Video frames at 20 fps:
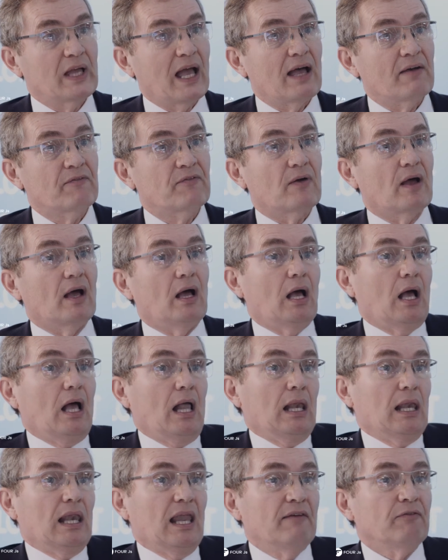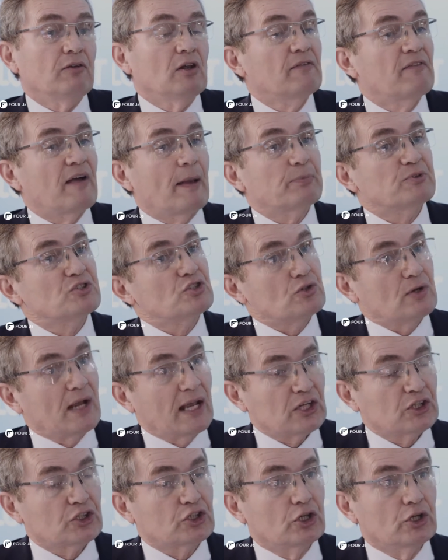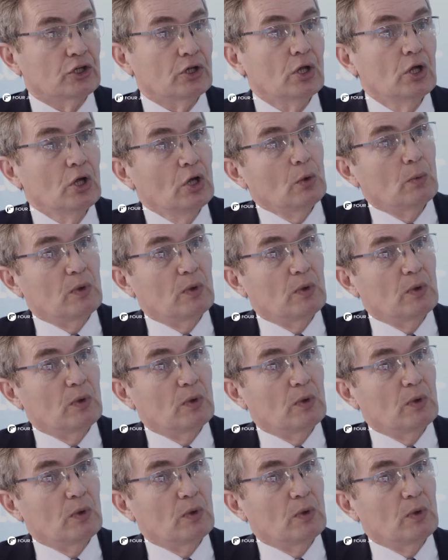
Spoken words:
We have a level of abstraction